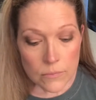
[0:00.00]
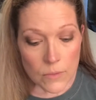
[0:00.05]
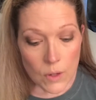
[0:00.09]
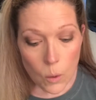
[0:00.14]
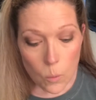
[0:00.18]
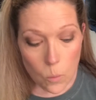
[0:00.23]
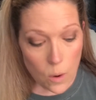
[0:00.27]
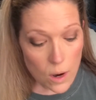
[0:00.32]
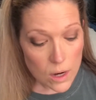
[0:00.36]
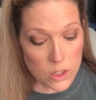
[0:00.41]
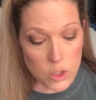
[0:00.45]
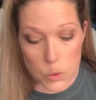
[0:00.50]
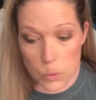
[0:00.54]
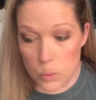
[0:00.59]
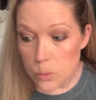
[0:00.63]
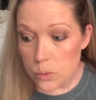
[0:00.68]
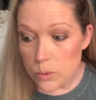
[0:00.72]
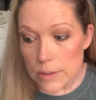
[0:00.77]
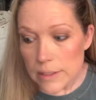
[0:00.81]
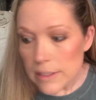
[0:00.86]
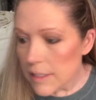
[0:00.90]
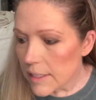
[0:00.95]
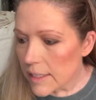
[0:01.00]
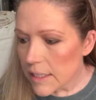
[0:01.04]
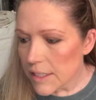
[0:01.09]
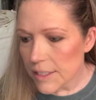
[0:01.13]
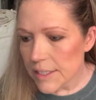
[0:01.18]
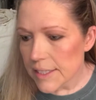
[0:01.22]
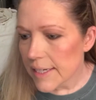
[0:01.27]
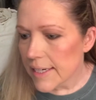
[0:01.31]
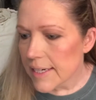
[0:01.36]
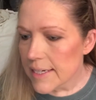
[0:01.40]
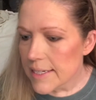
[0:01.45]
Works really
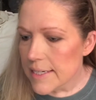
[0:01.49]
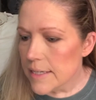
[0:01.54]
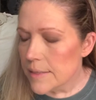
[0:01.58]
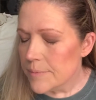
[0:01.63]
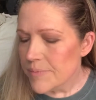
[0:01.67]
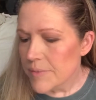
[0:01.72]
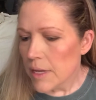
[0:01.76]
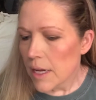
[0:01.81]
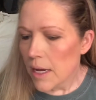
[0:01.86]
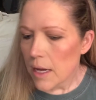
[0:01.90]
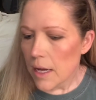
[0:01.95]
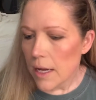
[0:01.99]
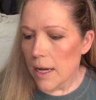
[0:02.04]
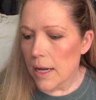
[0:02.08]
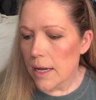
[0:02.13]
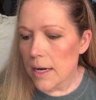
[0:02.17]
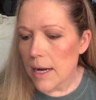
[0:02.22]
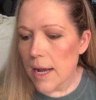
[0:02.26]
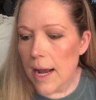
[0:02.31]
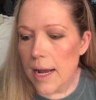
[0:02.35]
good, and